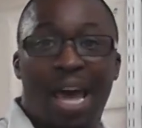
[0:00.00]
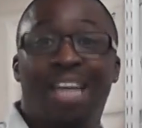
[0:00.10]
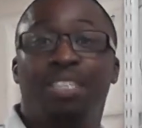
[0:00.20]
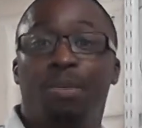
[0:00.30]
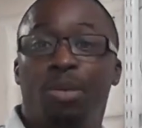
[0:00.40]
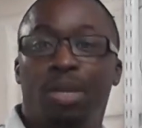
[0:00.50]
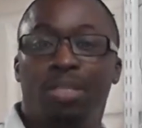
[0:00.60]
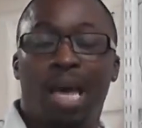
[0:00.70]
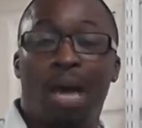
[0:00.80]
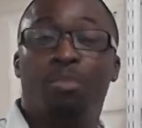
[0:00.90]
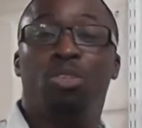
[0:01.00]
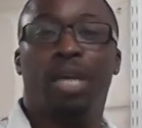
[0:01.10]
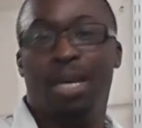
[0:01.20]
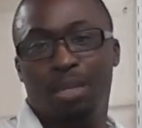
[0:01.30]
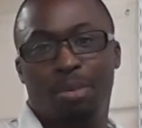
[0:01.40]
AWS,
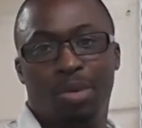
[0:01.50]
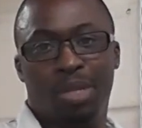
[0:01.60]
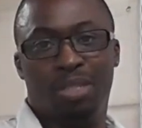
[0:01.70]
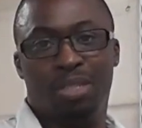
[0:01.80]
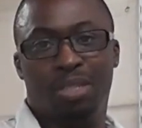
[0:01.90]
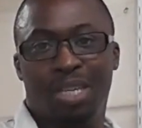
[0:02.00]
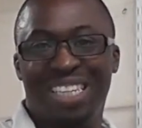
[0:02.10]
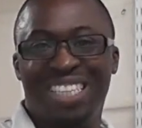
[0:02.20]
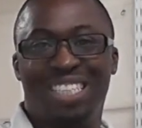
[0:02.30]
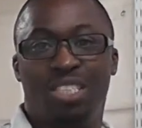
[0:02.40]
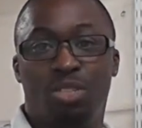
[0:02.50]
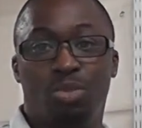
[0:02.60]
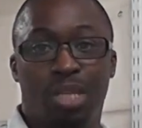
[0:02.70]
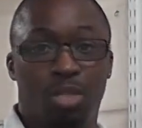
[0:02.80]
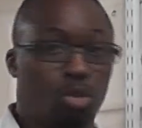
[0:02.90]
Amazon AWS, the
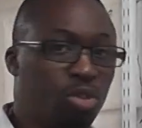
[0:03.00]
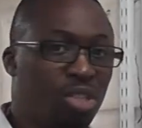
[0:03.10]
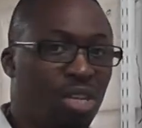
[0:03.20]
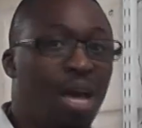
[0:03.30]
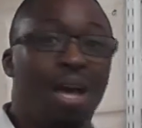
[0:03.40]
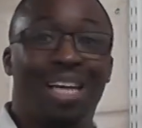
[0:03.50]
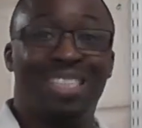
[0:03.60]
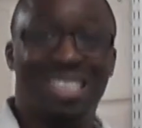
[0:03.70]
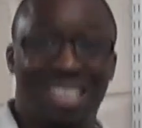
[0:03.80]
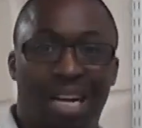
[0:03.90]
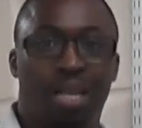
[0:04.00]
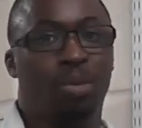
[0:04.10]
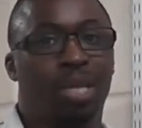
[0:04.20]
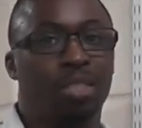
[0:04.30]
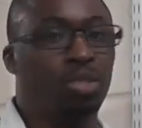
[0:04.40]
EC2 technology, that's exactly
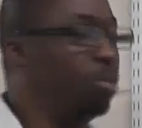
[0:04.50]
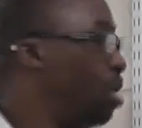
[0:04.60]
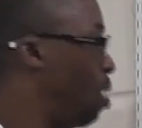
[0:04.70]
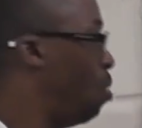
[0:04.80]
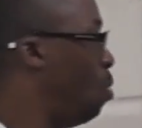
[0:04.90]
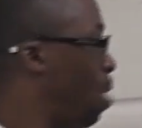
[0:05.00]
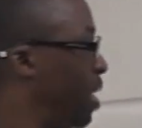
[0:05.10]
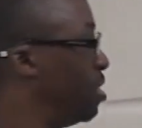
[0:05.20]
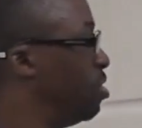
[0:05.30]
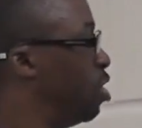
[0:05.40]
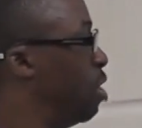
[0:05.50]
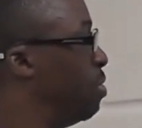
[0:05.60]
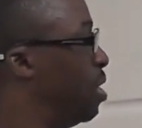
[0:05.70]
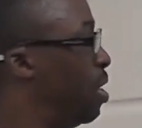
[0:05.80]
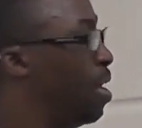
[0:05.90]
what they do. One massive
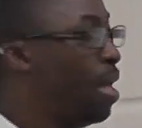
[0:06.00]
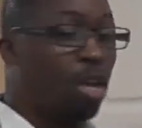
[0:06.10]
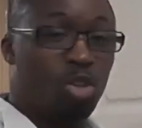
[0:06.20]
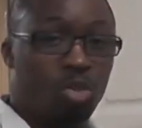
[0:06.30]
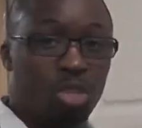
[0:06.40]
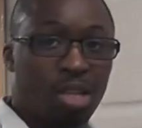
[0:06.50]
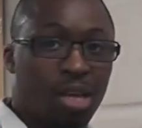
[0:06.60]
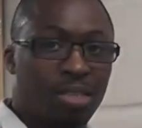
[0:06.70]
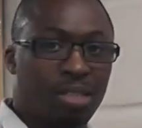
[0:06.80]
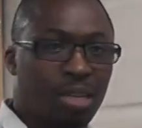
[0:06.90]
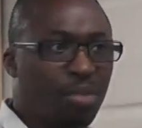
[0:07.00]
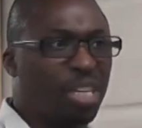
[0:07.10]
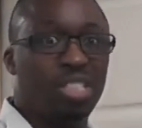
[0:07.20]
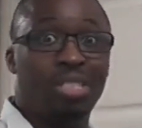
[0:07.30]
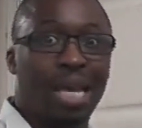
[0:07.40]
server, utilizing, I
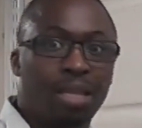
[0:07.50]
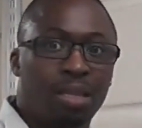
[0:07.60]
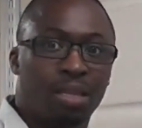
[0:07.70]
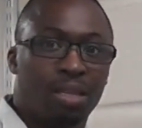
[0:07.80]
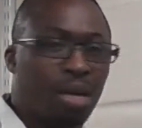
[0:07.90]
think it's Zen,